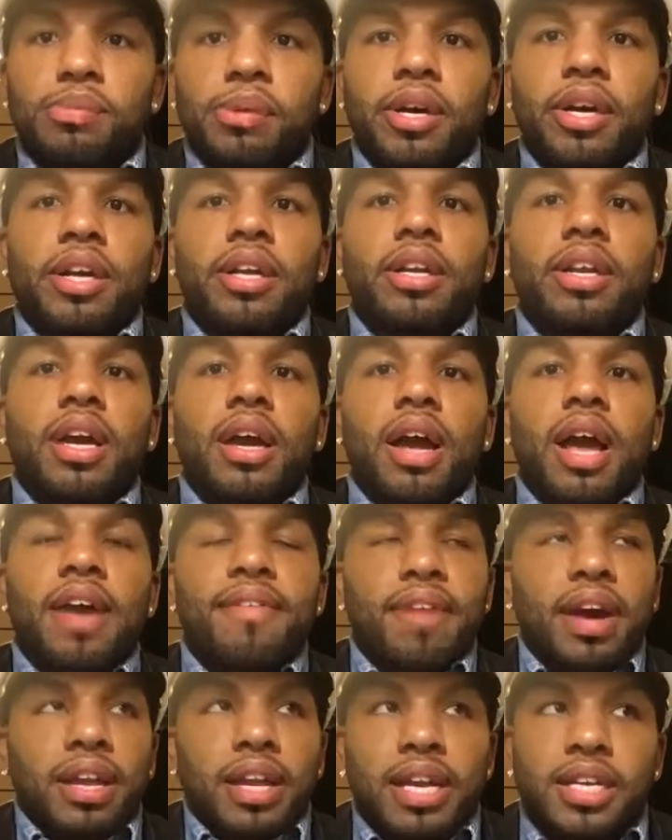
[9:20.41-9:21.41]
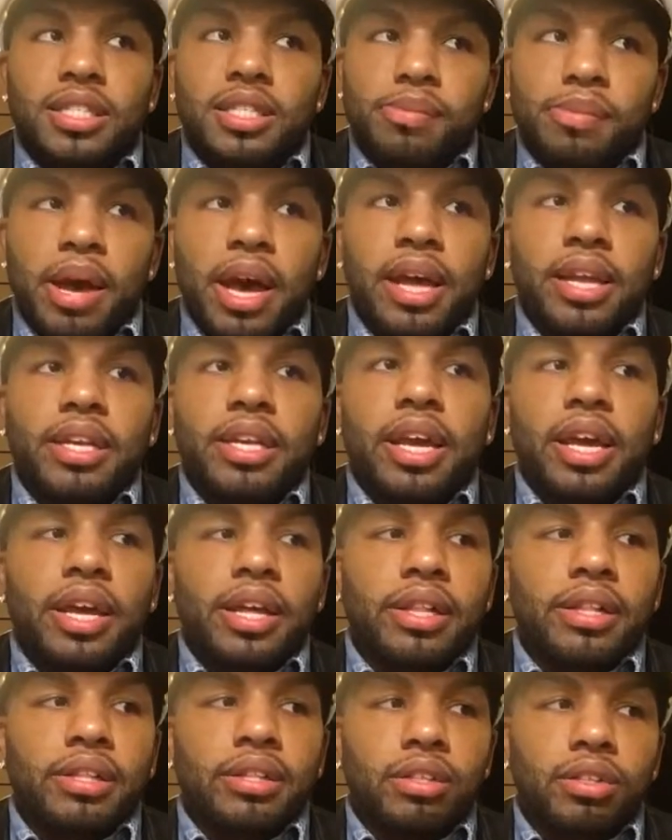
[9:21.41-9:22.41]
But if I like somebody
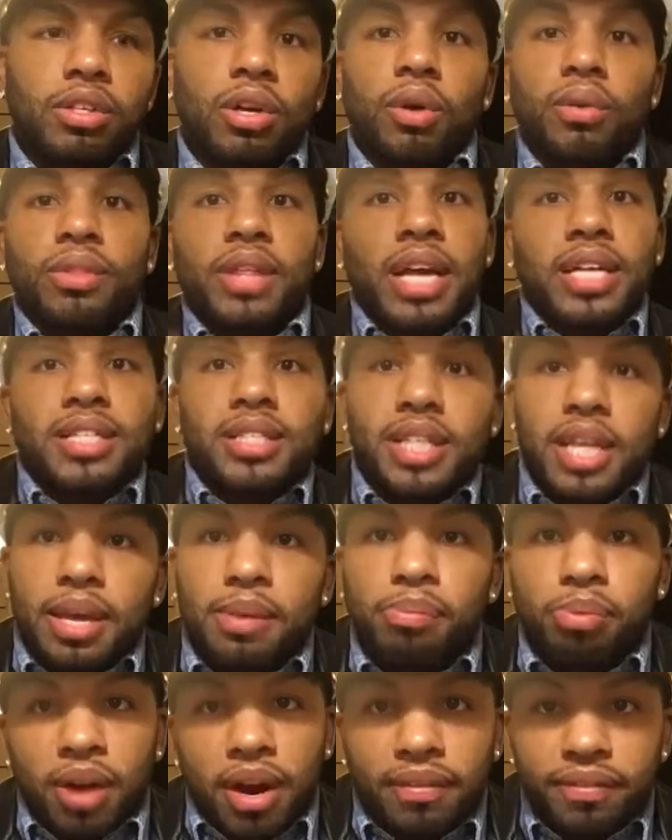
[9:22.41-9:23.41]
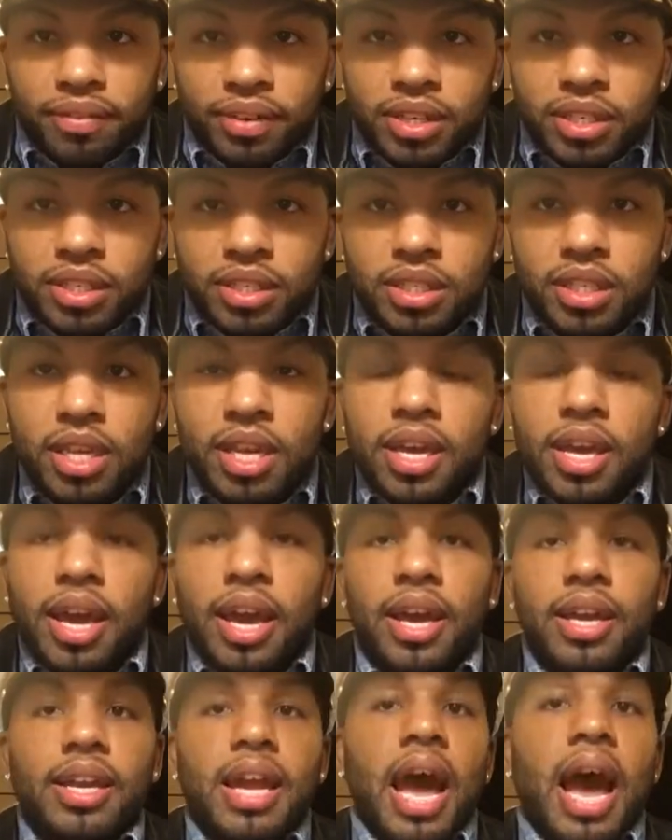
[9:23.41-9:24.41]
and that's their preference
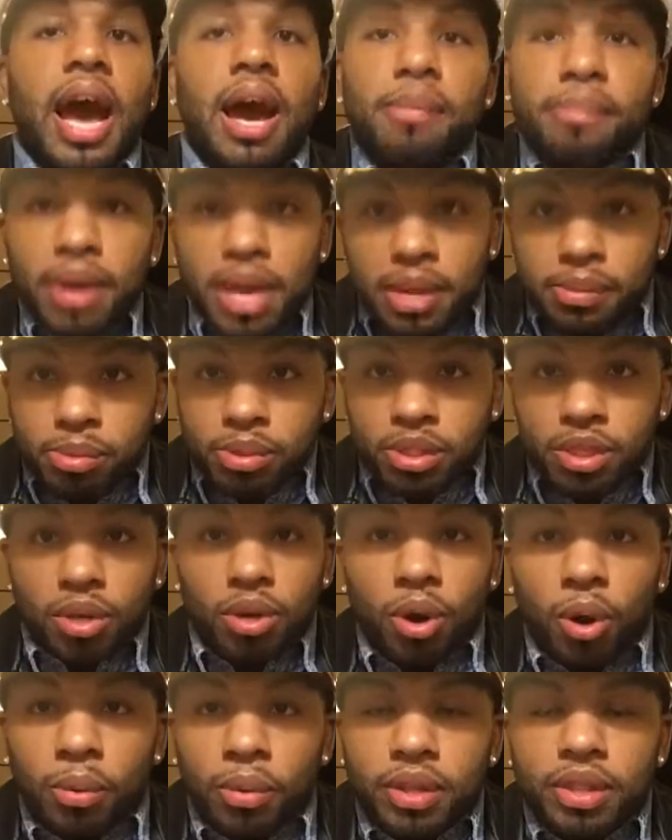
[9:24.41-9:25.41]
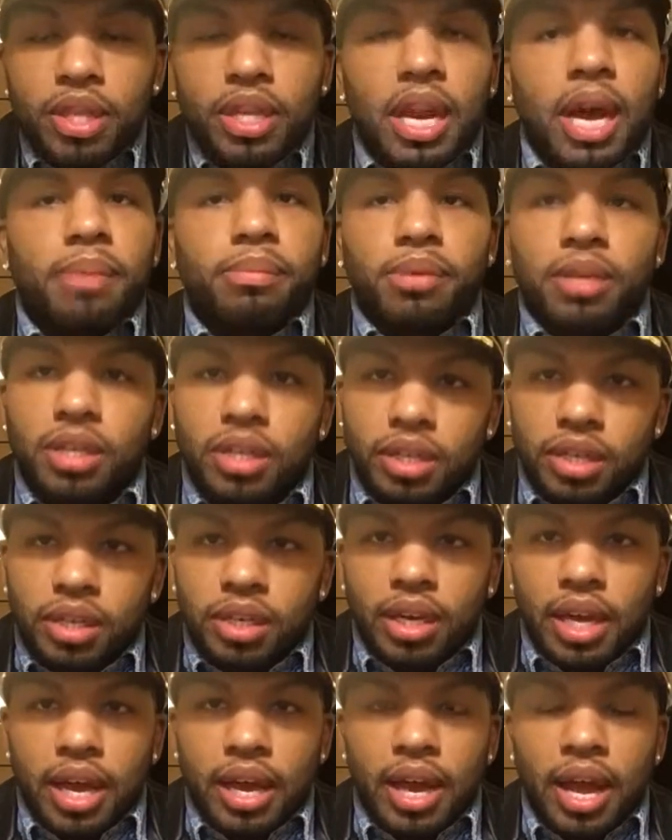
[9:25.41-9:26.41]
and I'm able to cope with it, I'm good.
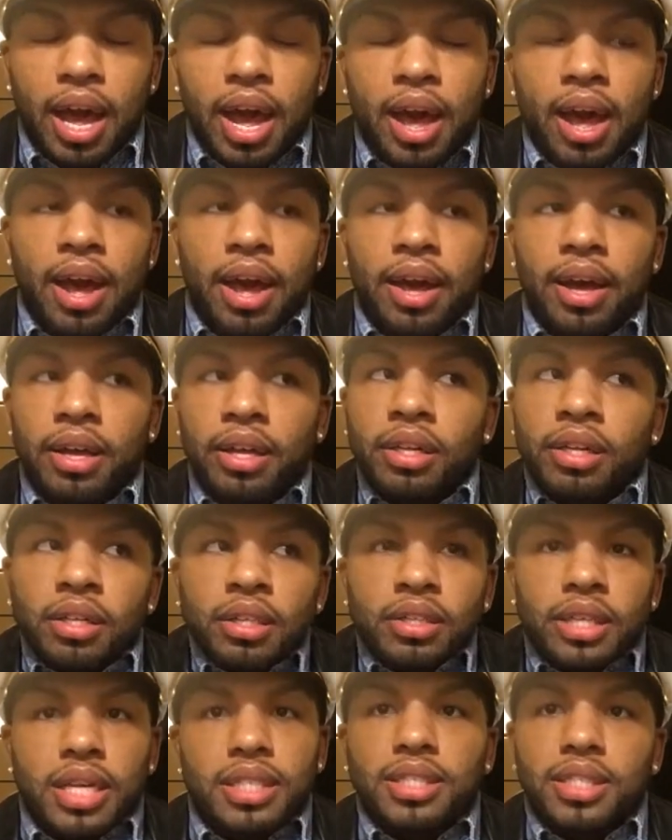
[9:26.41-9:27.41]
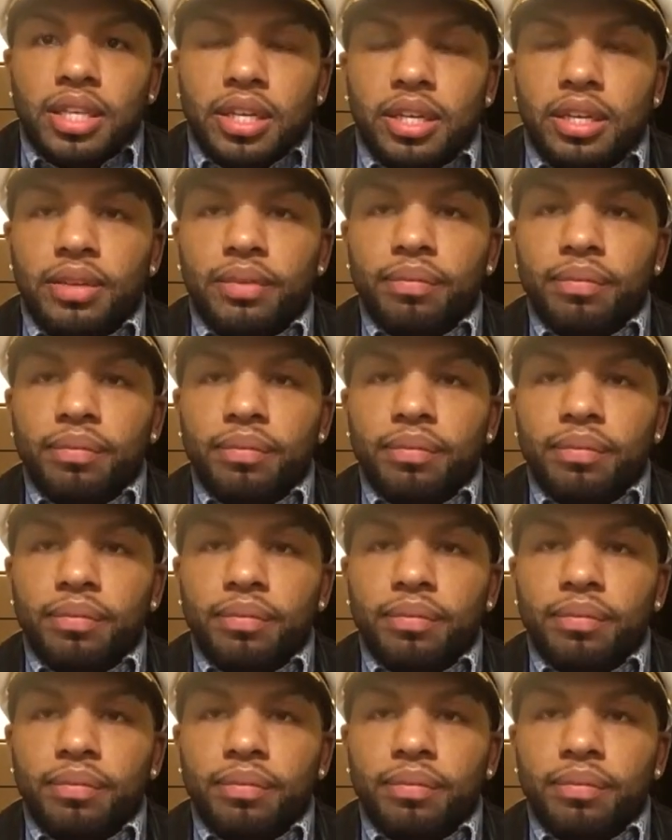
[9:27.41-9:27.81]
Like that's it.